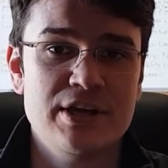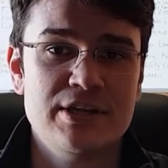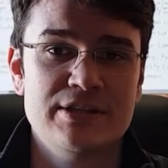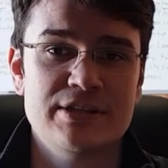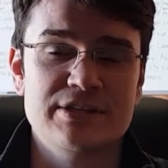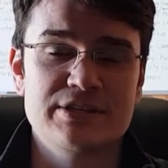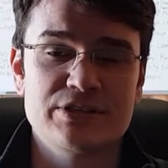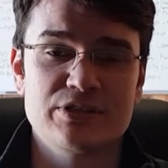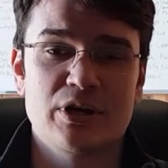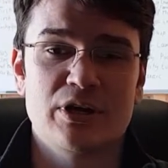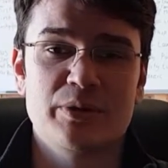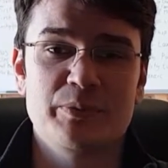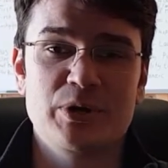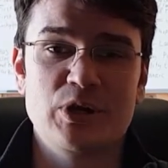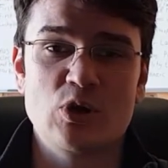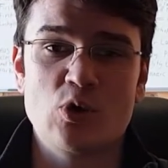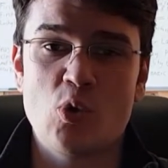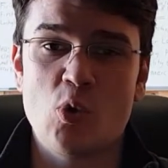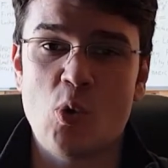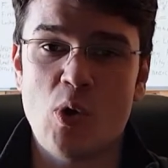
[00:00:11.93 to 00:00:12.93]
This is going to be
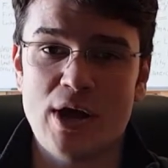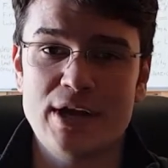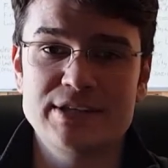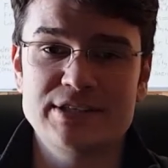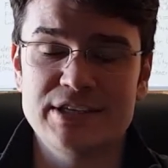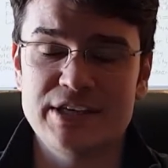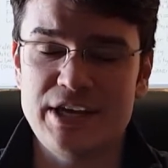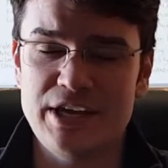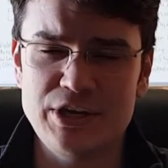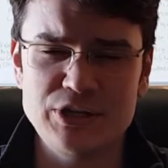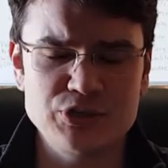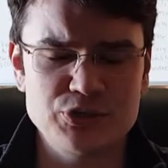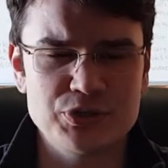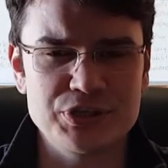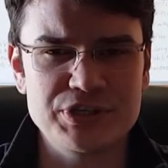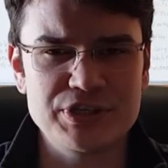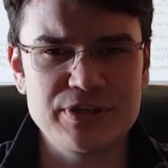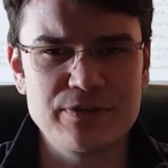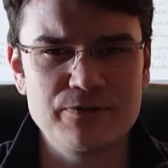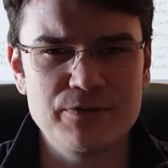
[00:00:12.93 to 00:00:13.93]
quite an
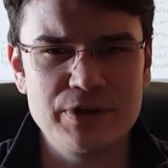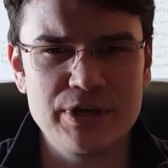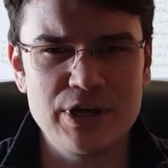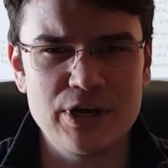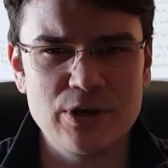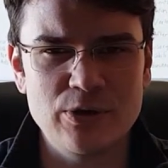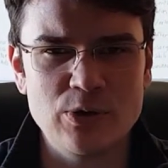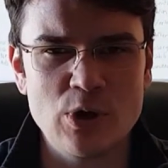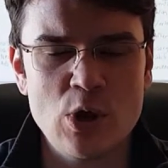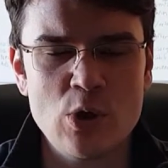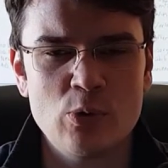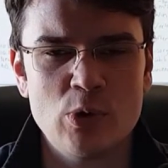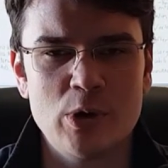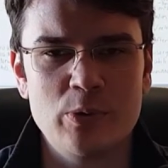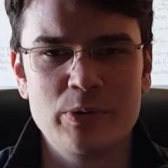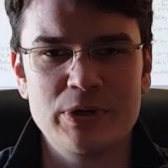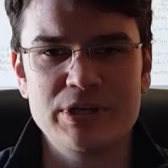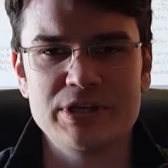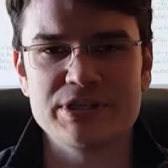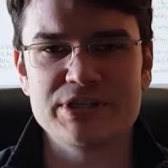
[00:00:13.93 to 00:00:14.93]
interesting video where
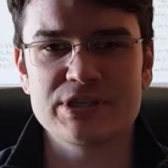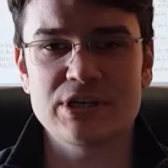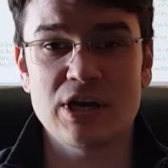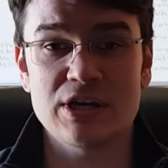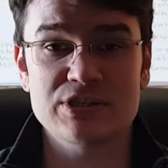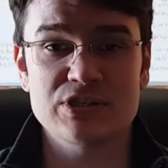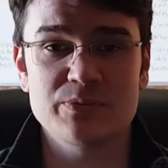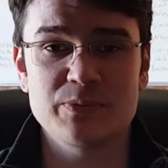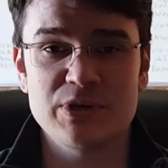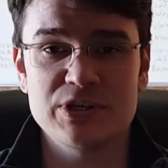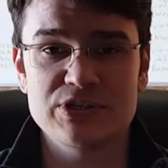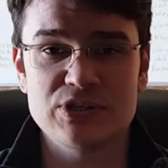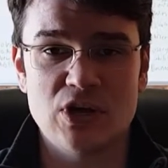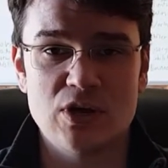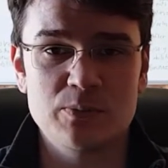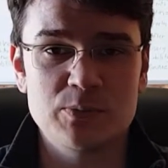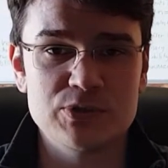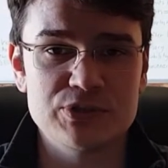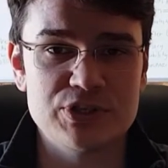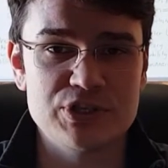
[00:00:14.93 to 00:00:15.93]
we discuss some
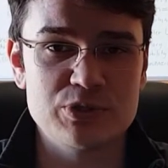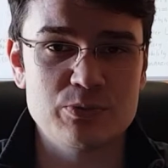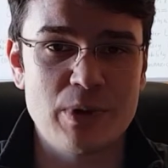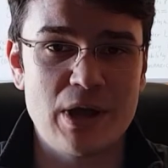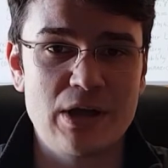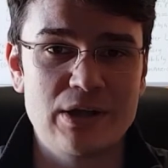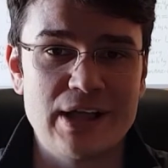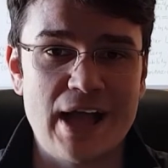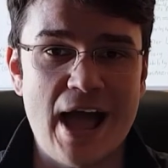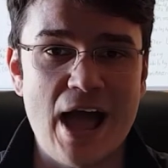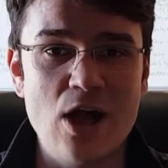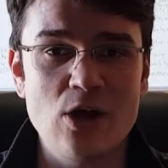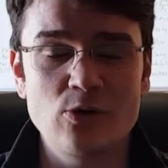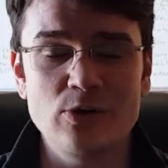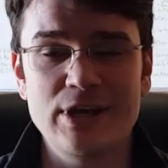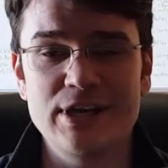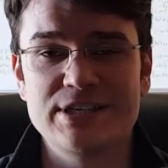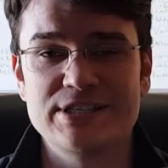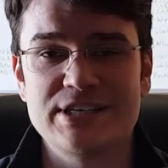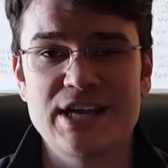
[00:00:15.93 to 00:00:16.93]
examples as well, how
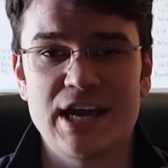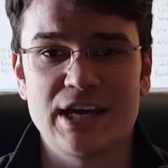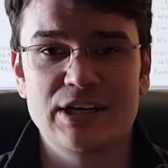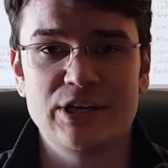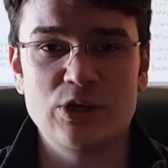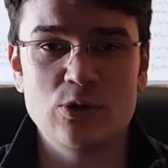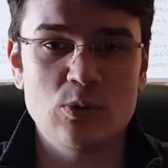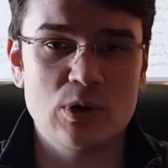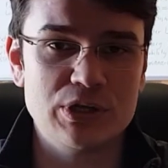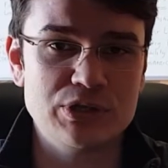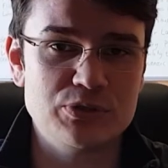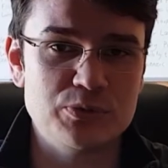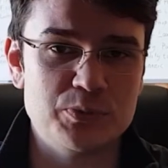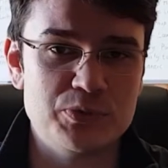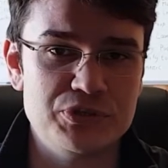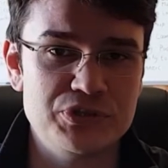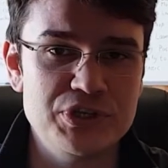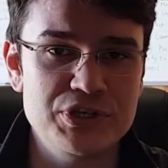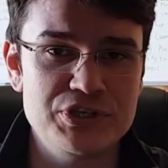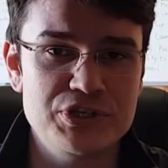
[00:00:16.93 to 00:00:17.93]
exactly you want to
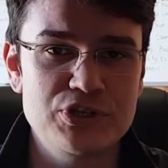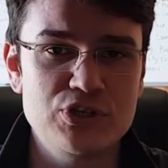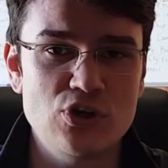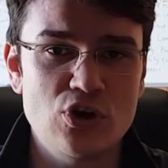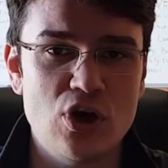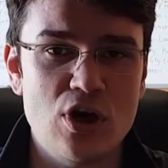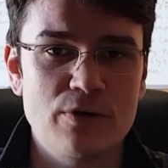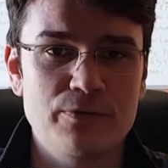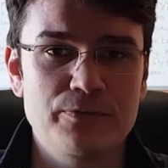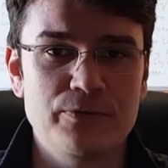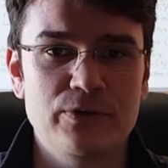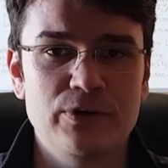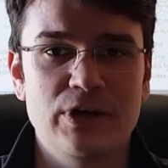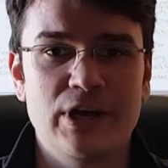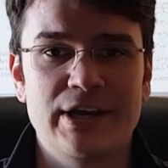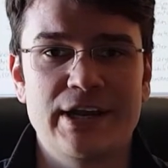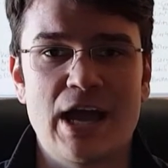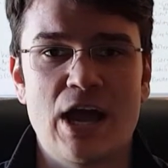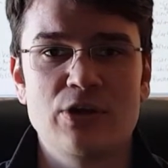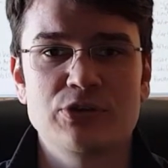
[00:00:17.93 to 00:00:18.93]
position your offer
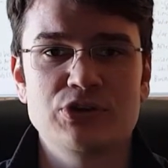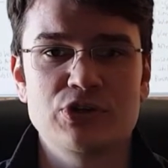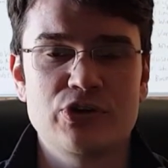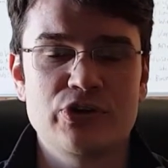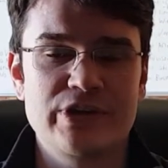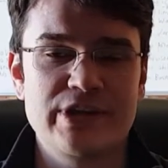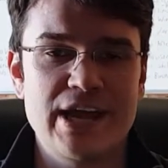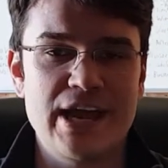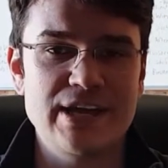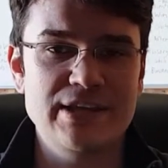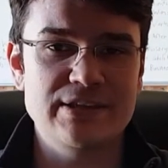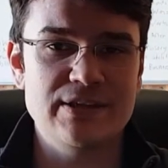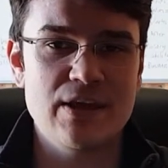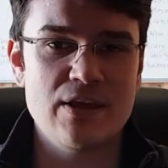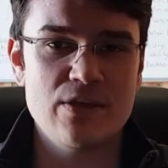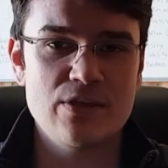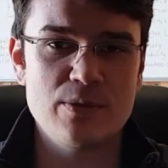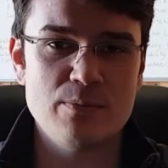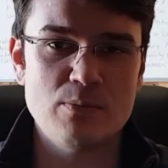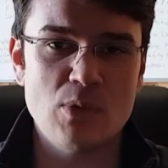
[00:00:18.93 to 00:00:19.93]
and how to create
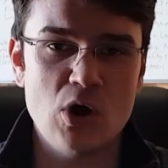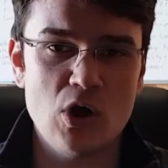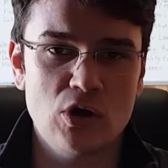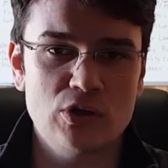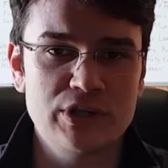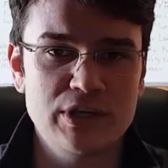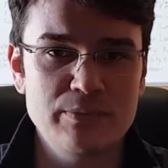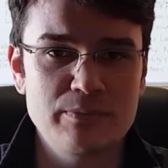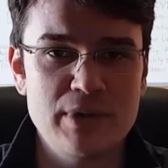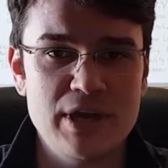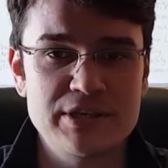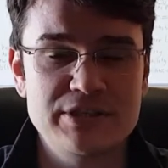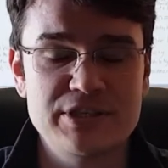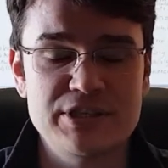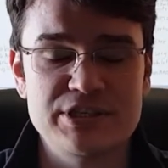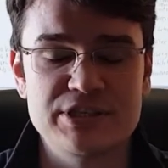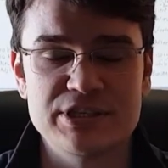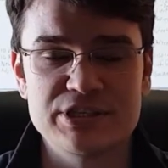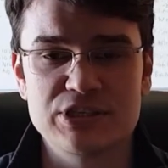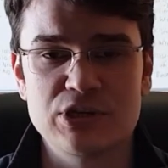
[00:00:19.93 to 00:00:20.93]
the marketing
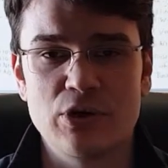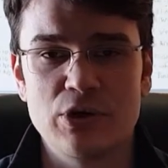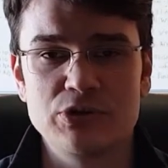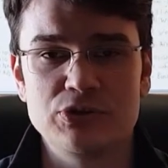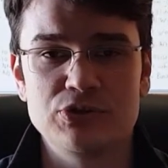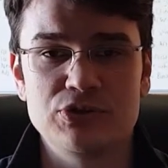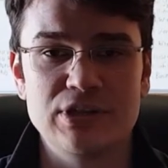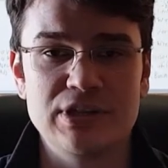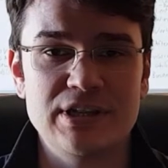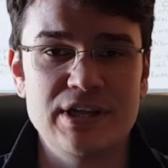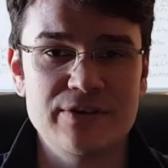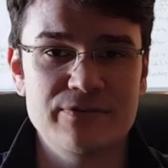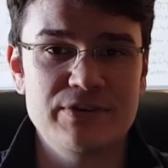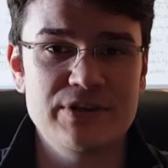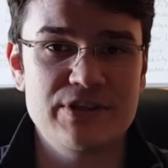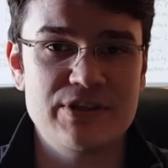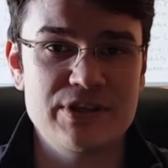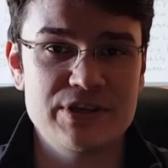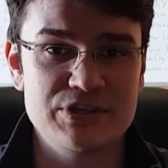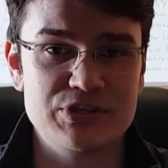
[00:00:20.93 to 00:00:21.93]
message that's going to deliver
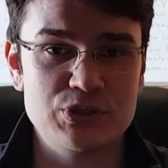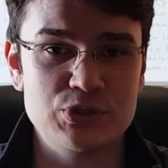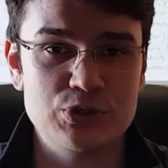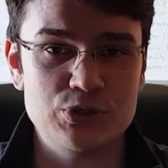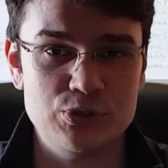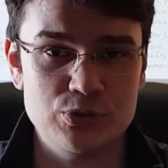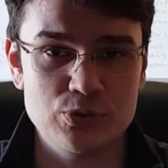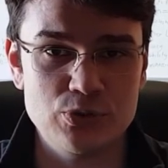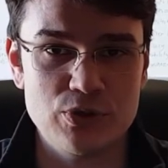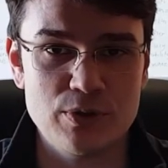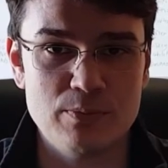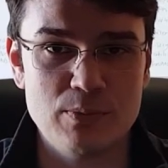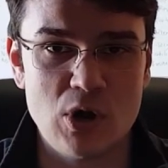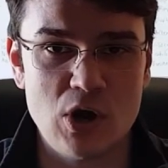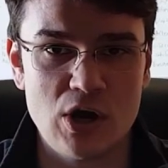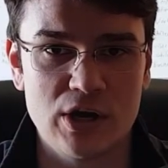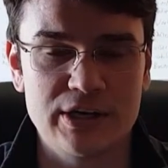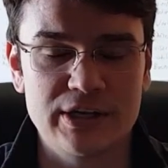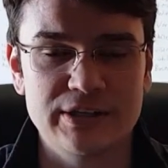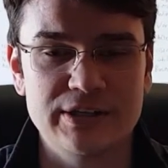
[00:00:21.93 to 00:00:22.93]
this to the
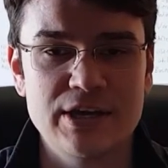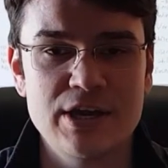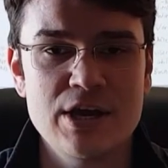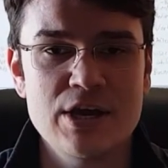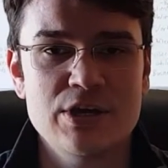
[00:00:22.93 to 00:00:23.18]
market.